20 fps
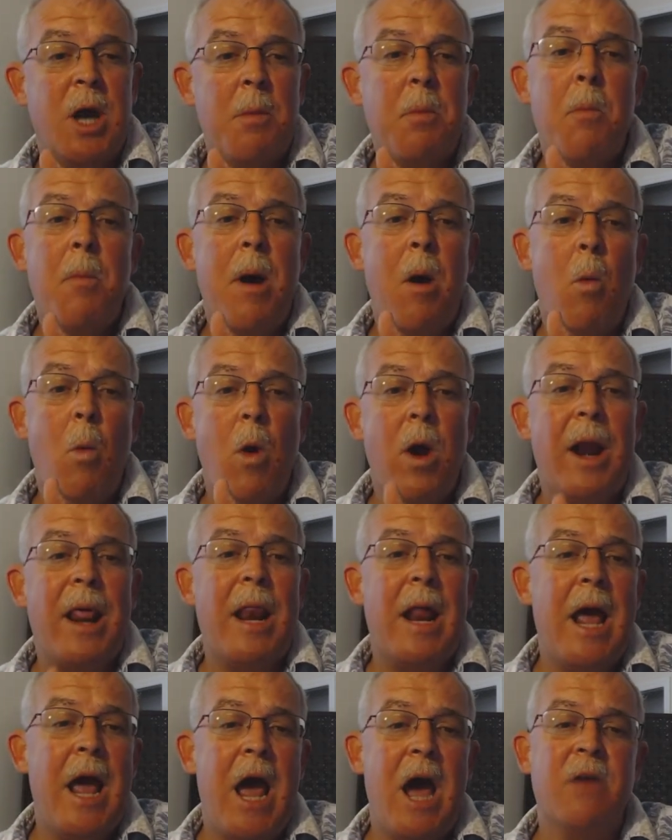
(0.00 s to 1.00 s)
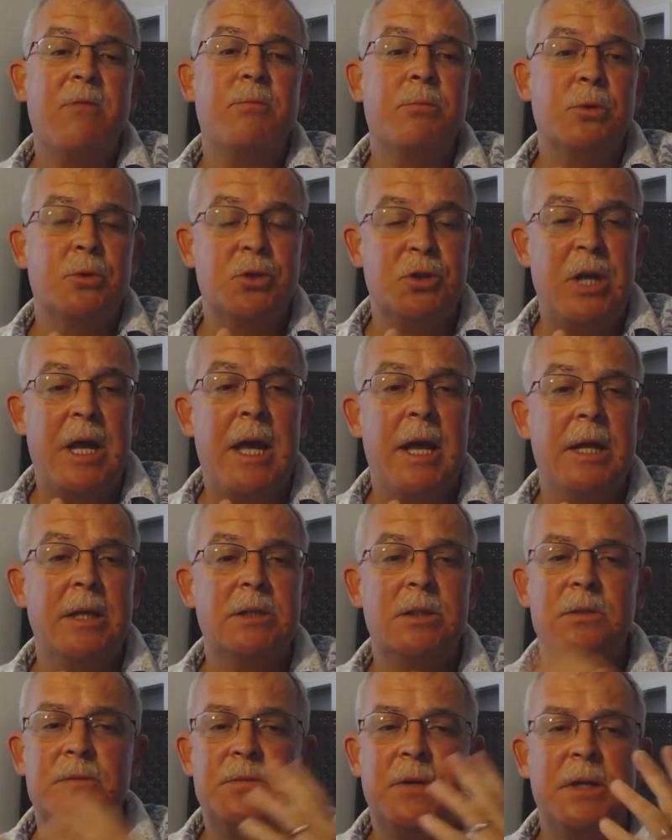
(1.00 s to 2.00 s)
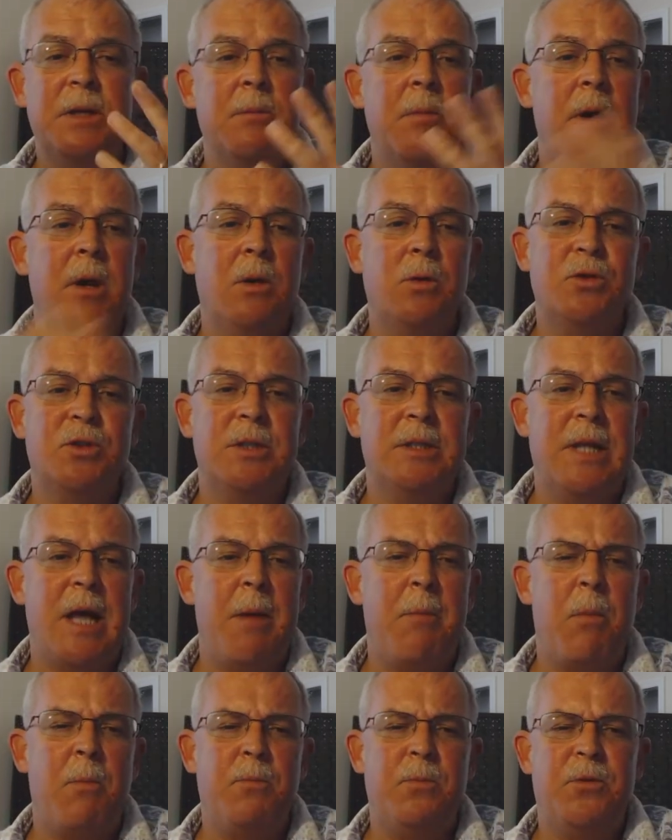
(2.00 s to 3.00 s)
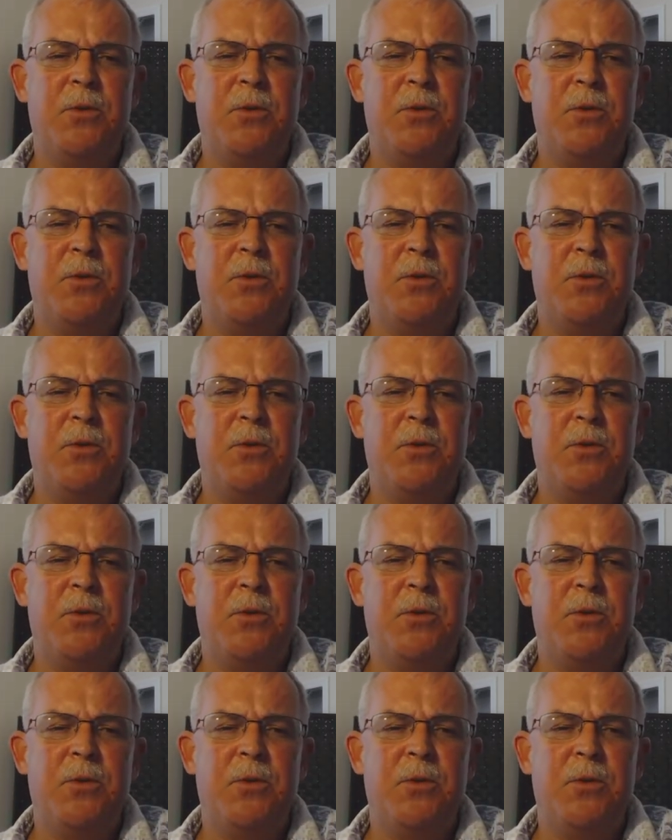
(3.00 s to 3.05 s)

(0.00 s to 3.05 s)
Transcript: up about 1.5% as the fundamentals in that